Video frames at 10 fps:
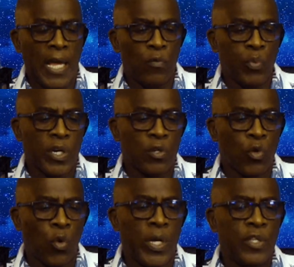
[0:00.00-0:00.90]
and we're
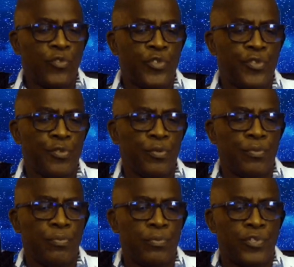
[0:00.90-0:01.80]
going
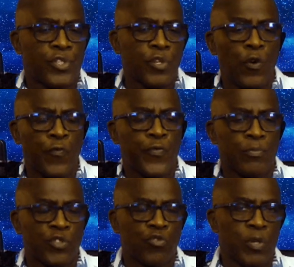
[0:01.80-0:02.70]
to show
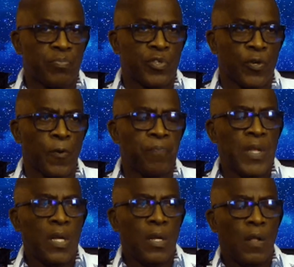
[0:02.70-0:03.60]
from scripture
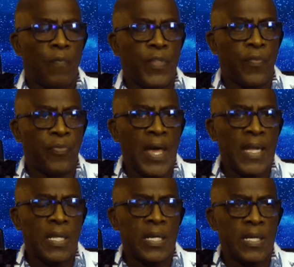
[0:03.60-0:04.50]
that
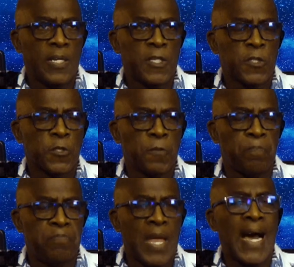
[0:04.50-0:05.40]
that is
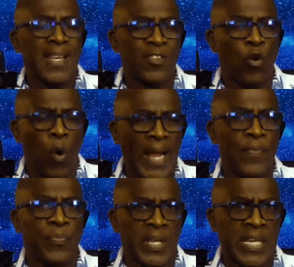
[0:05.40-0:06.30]
not
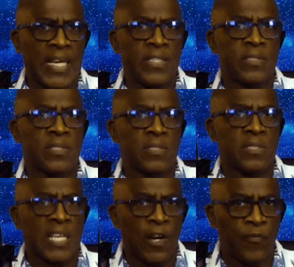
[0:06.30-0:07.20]
quite the case.
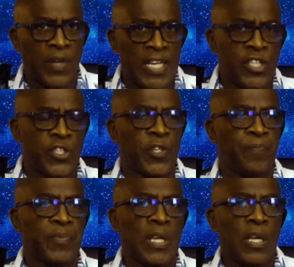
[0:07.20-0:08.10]

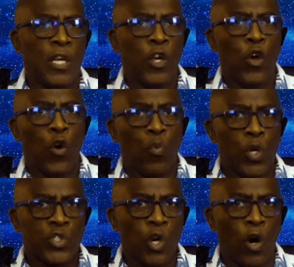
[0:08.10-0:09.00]
Salvation
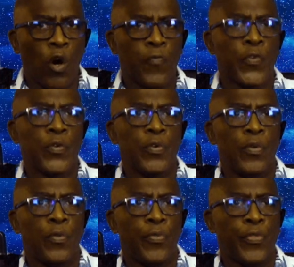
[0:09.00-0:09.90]
was offered
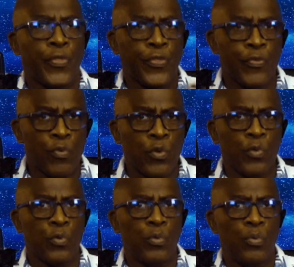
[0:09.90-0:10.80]

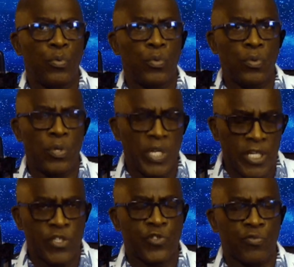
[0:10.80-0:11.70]
through
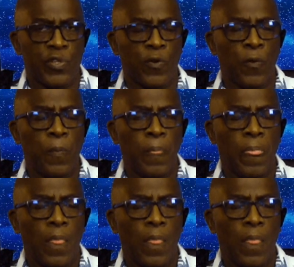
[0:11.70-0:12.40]
Israel